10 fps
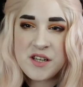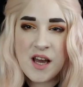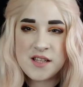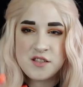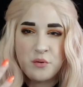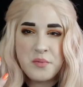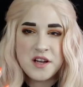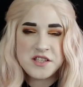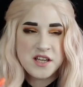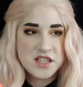not so
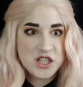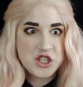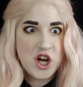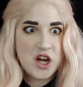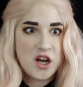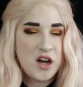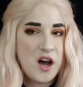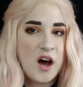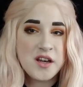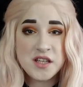much as
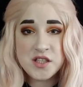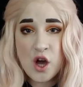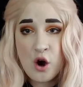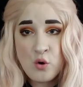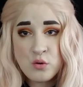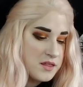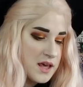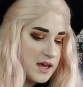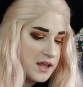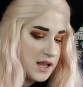on its own.
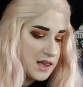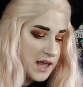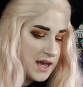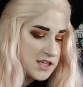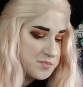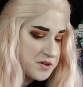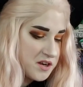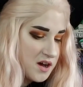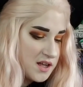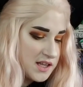Then last but
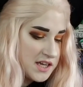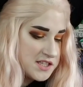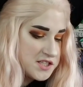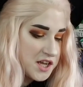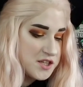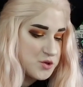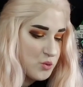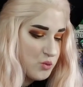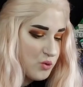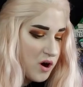not least is
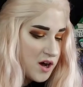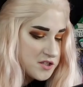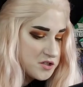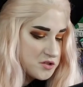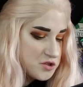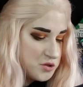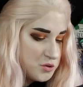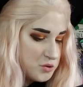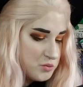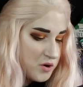Rot
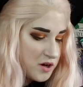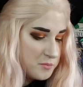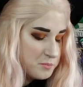2, Rot